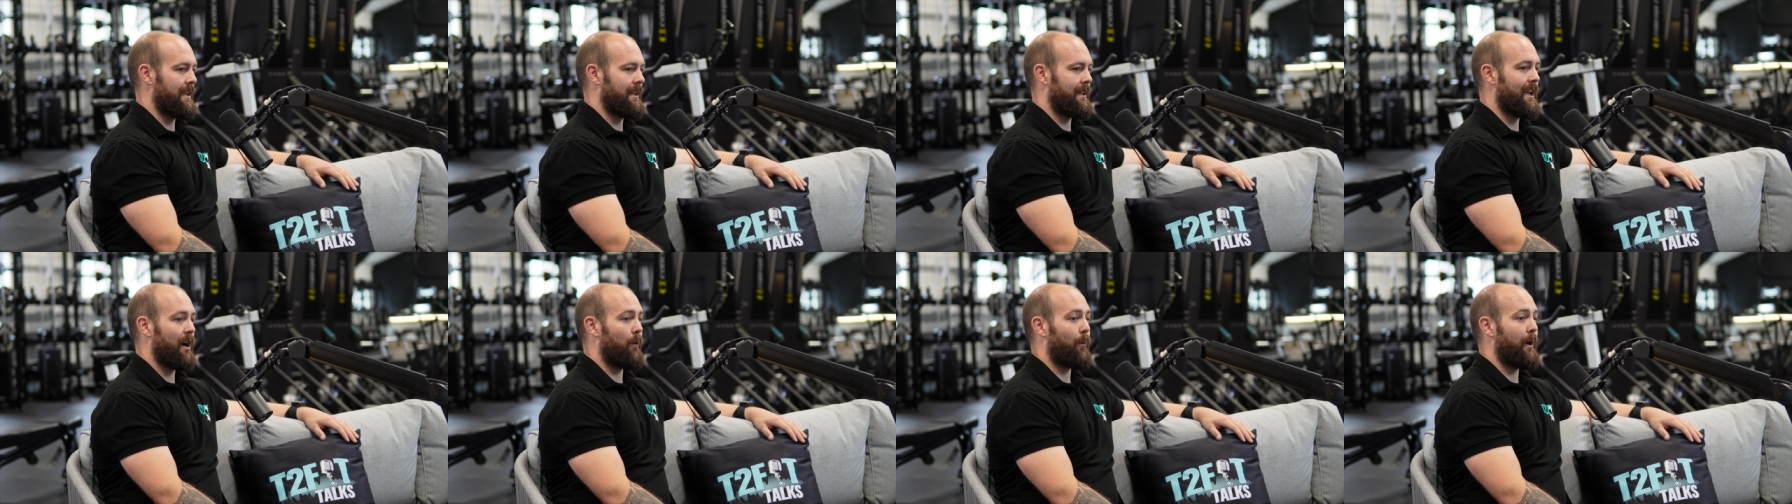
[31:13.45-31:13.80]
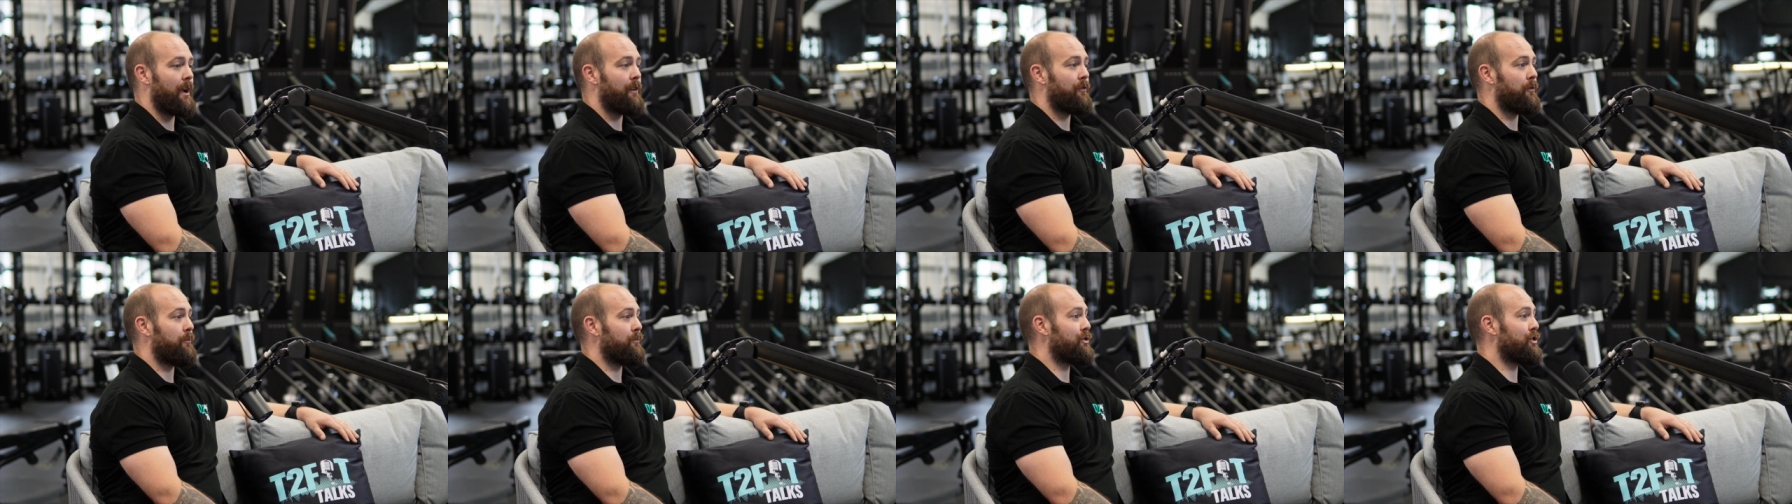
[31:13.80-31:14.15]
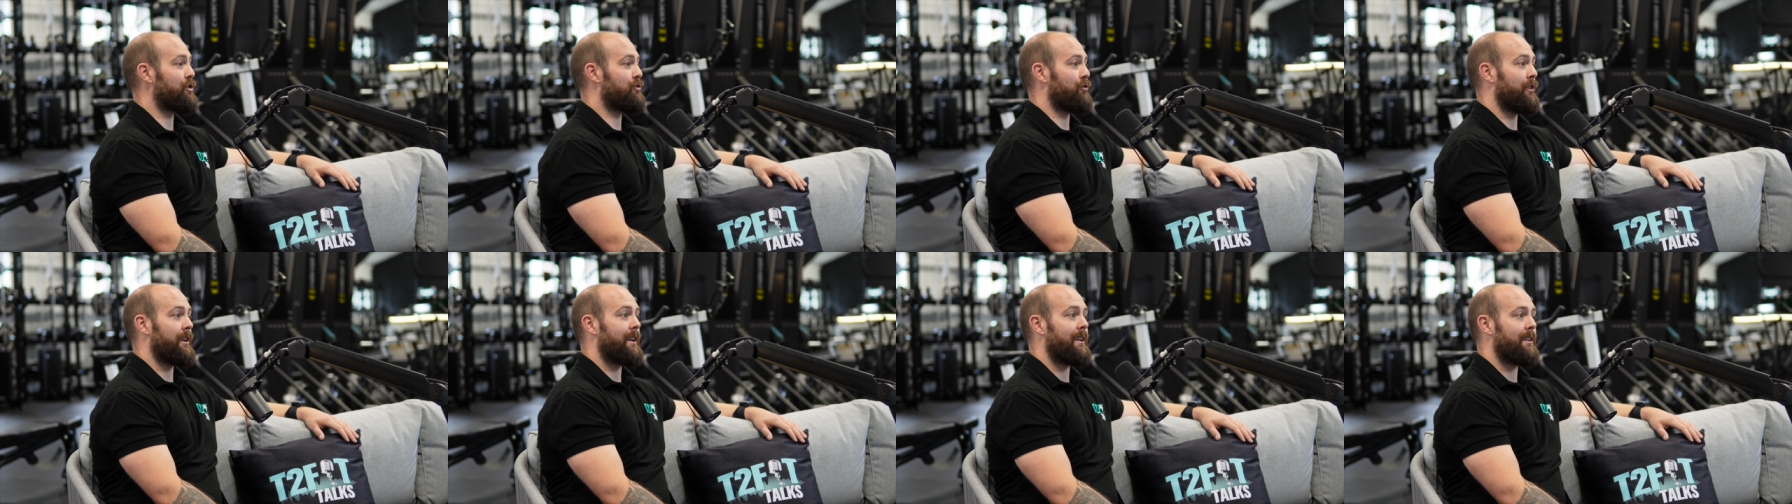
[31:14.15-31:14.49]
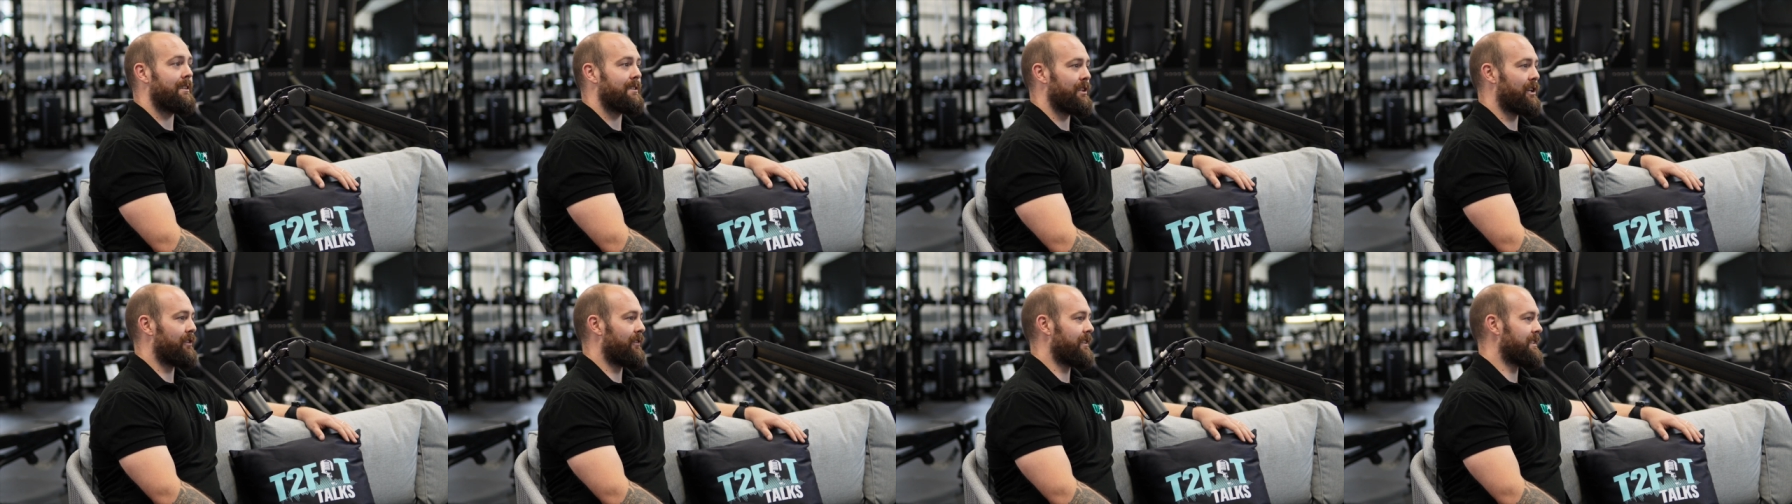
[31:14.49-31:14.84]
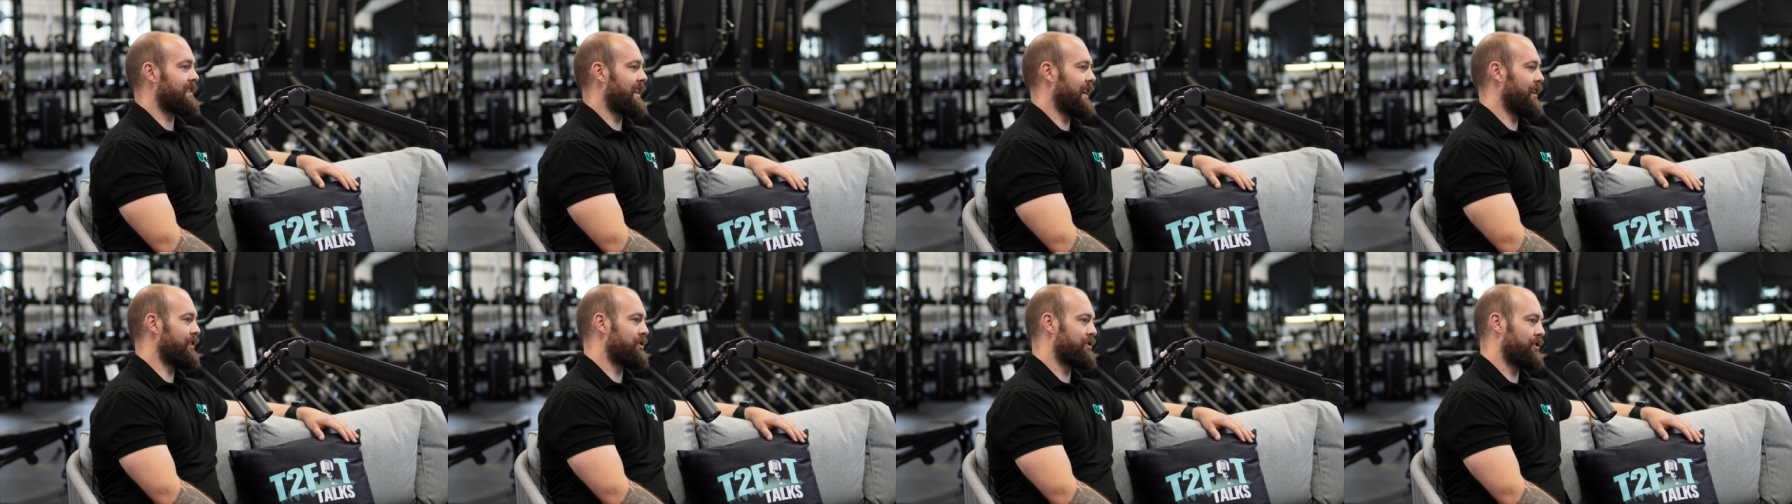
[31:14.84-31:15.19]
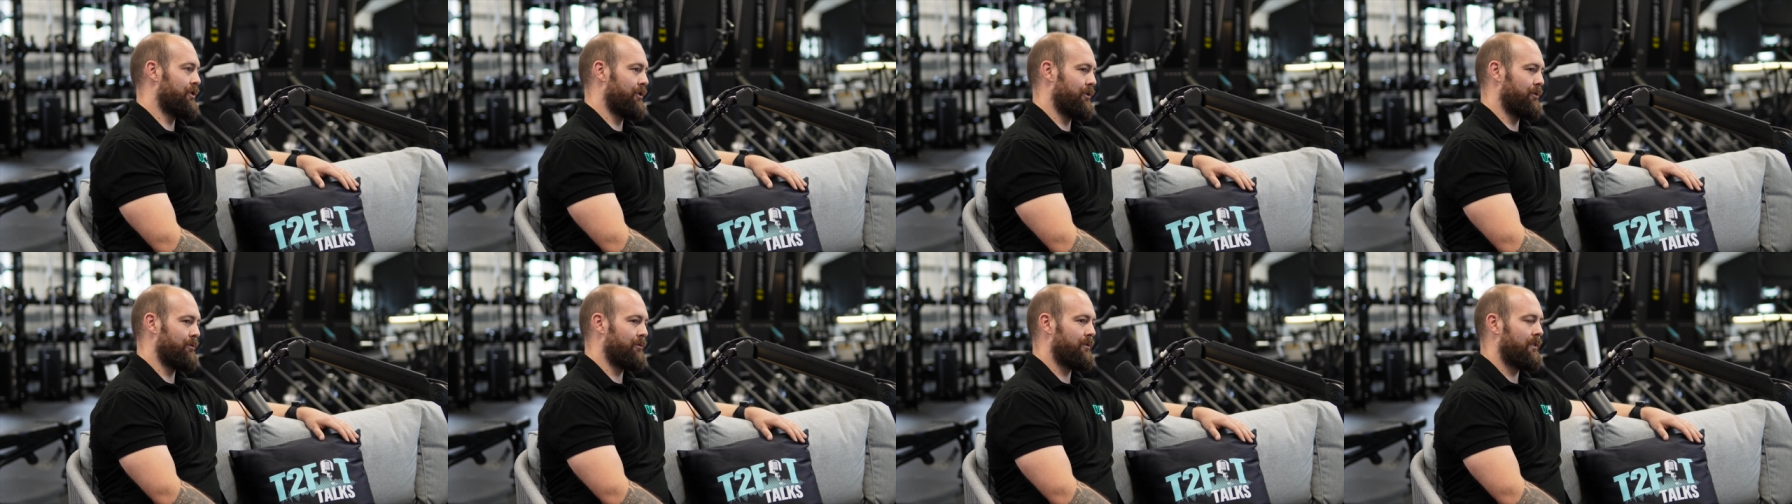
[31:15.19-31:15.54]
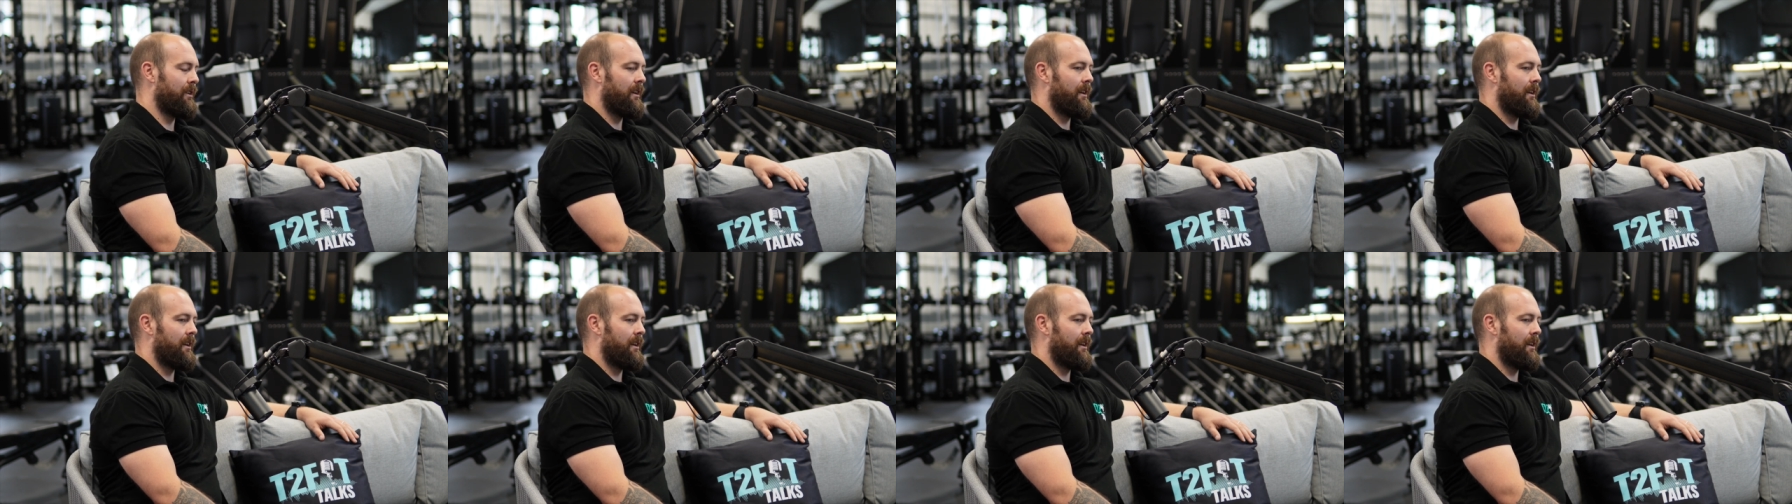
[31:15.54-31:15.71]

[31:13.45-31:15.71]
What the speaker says: get away from screens that you're attached to.